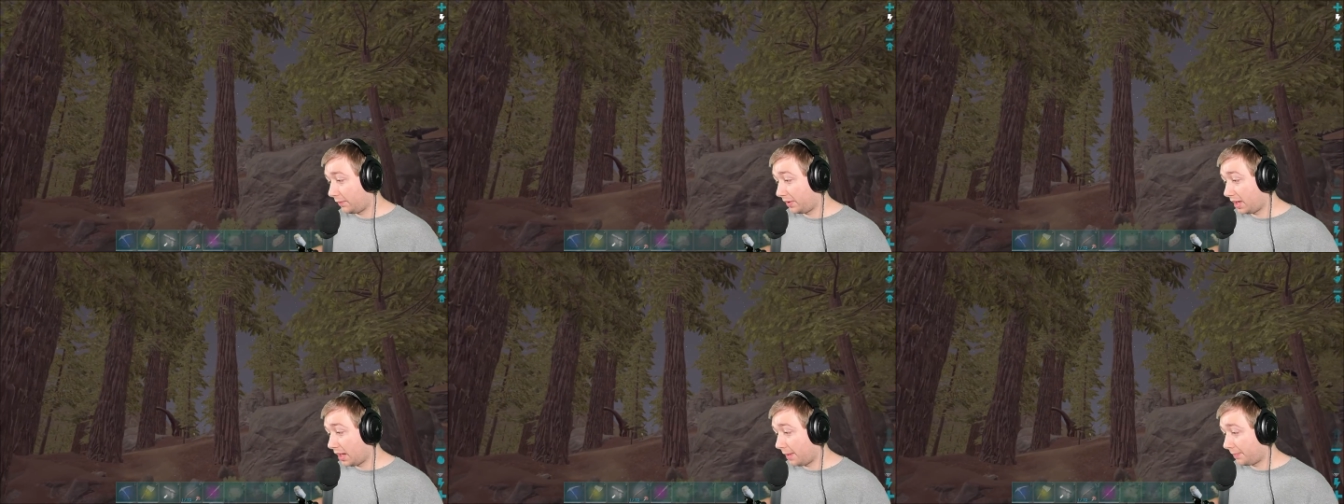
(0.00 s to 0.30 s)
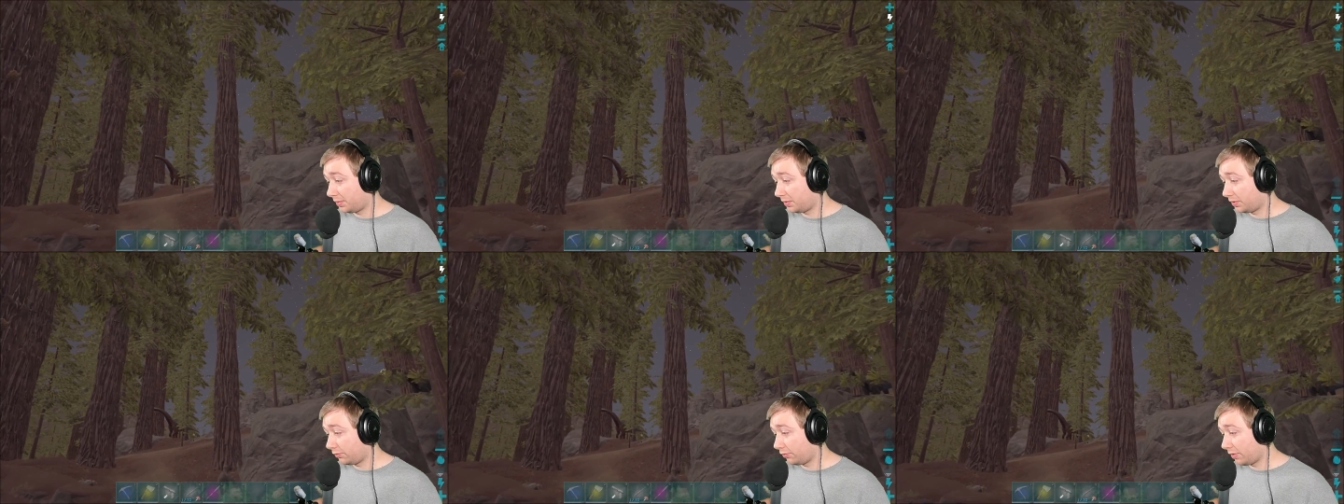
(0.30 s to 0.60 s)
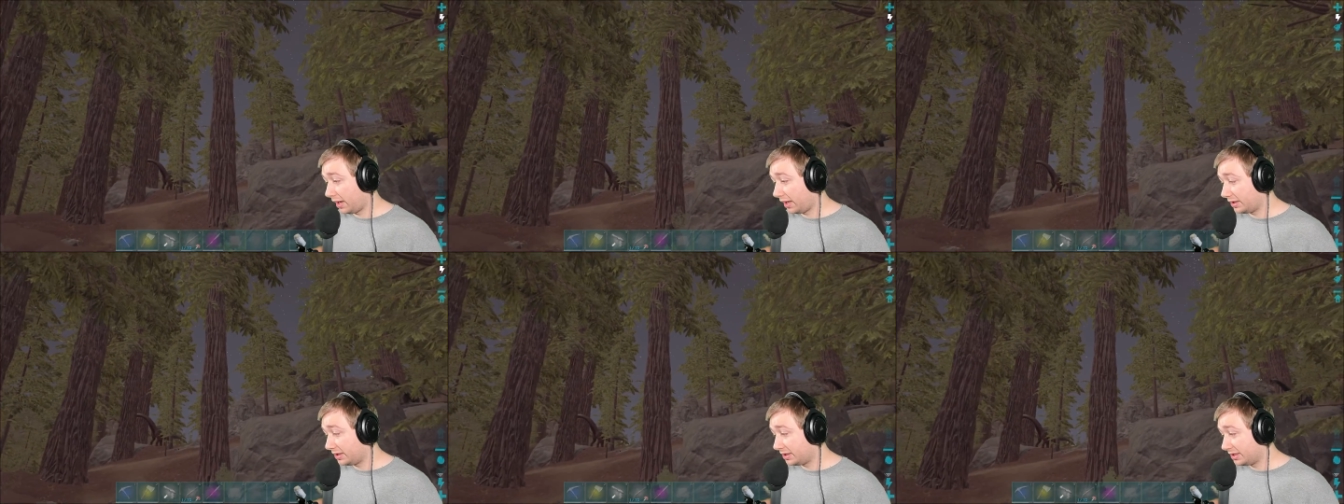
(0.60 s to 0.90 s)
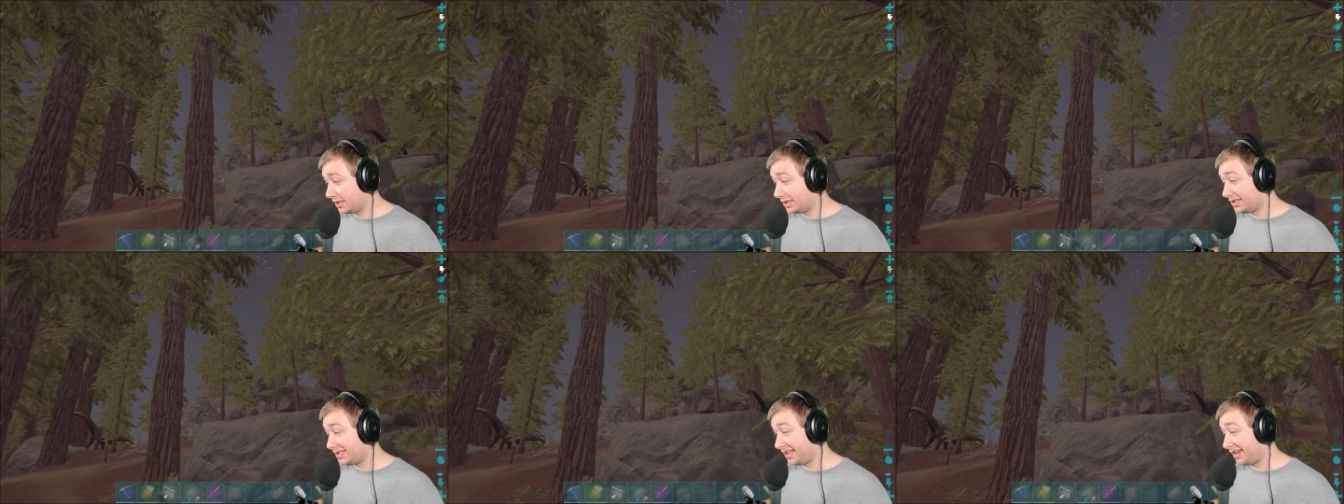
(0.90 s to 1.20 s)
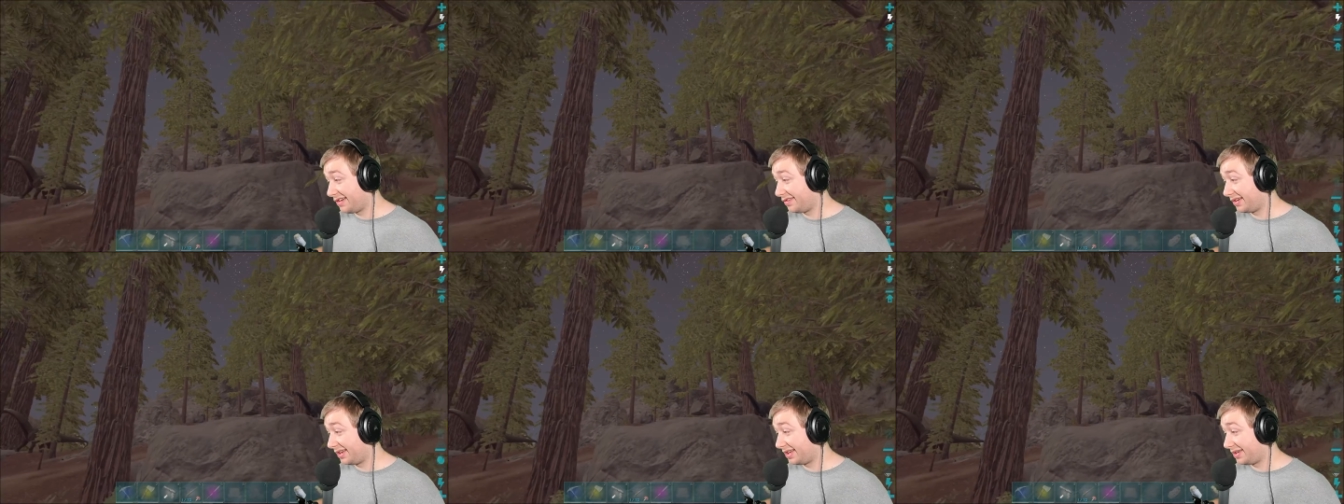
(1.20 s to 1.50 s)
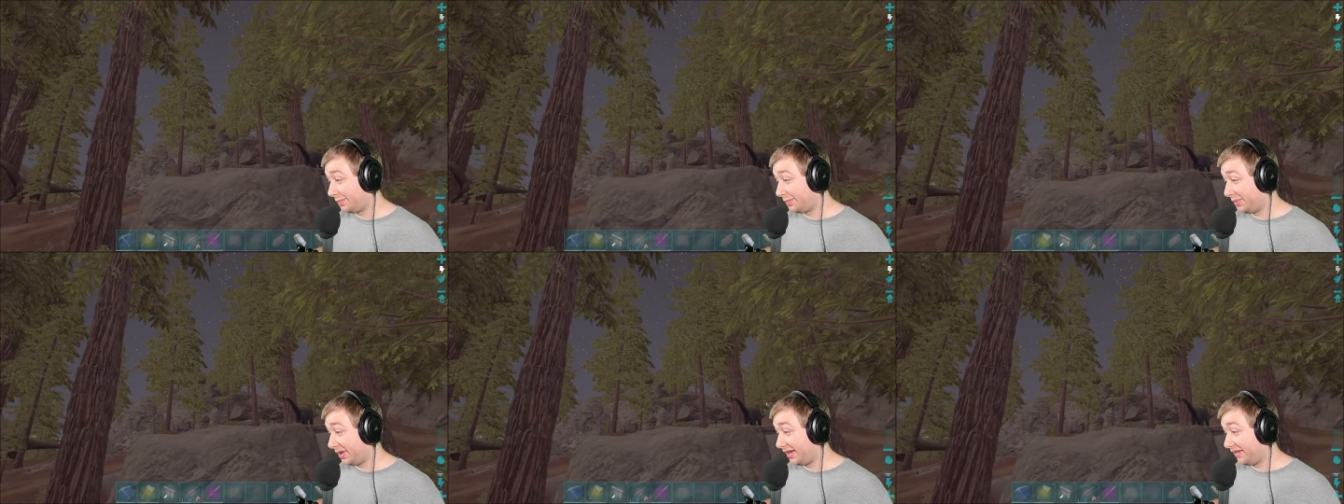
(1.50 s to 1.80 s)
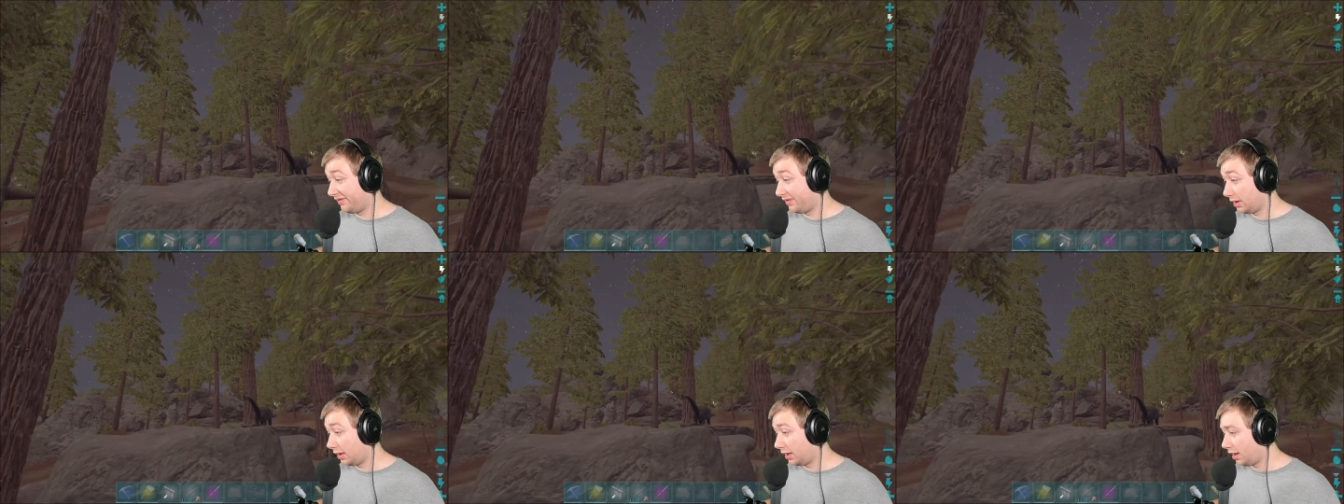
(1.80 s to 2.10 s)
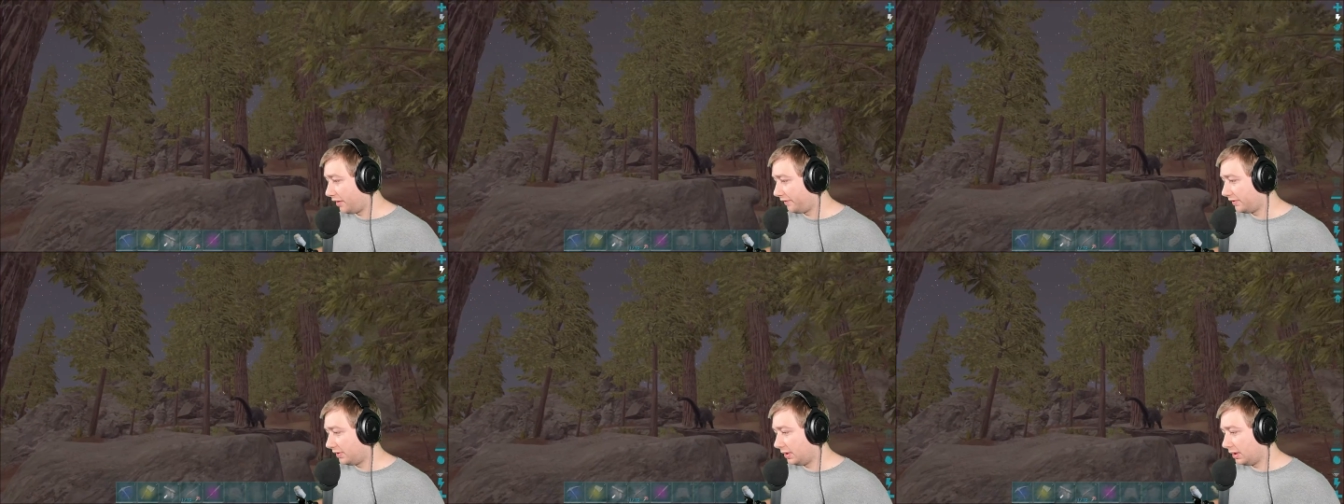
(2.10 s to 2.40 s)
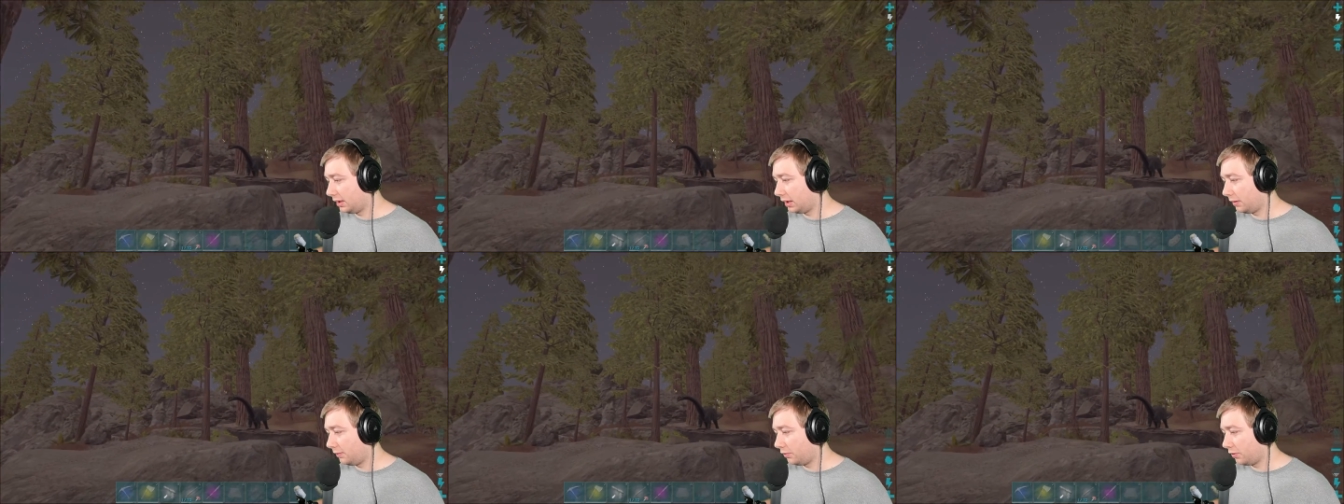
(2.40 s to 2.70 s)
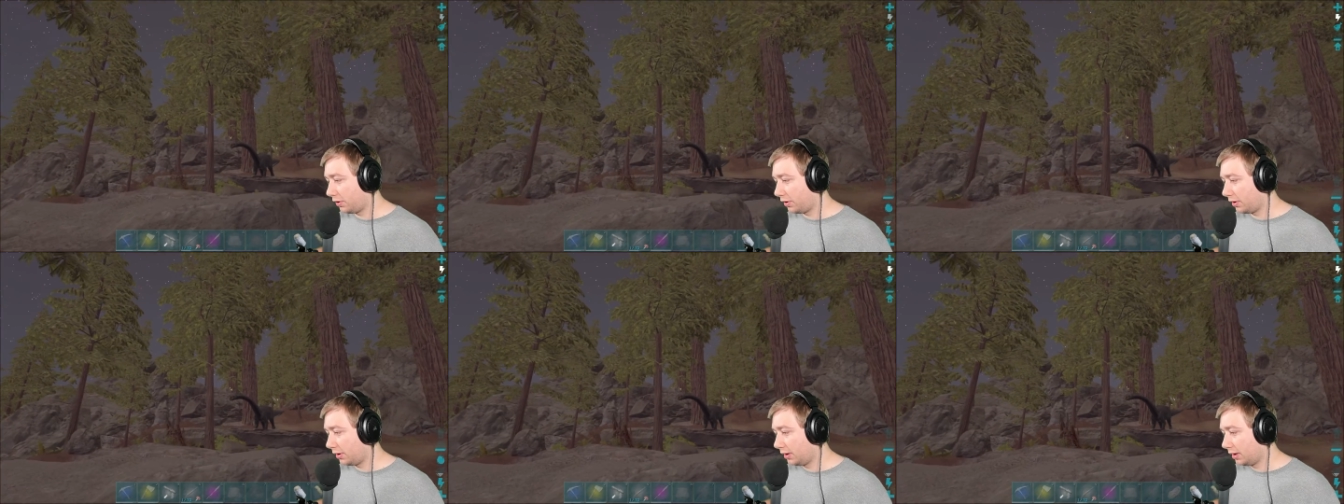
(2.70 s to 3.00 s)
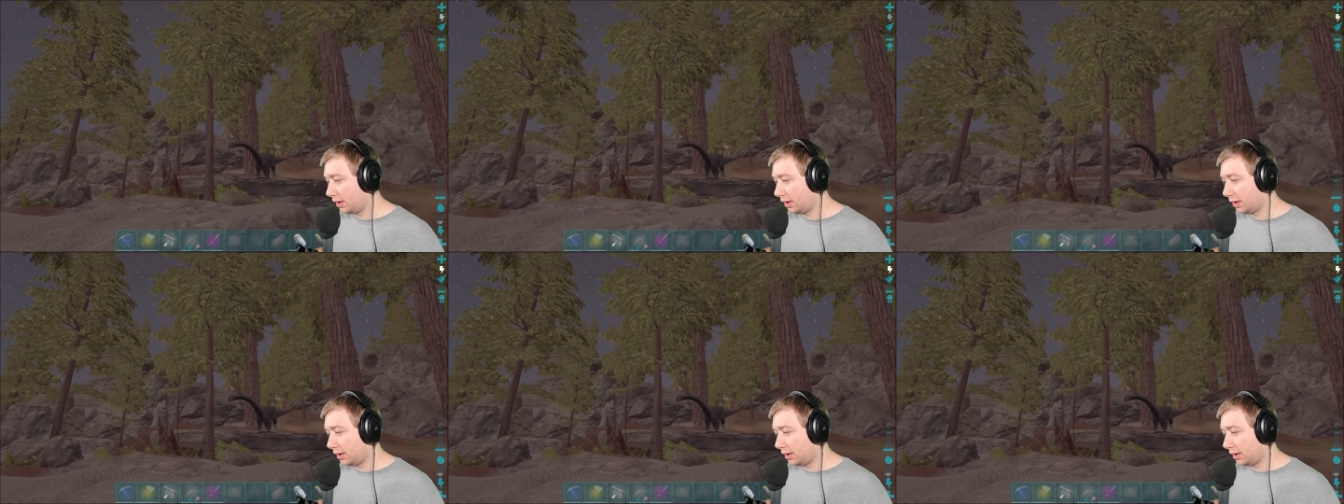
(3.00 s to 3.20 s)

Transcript: we upped the rate since I don't get to play very often anymore.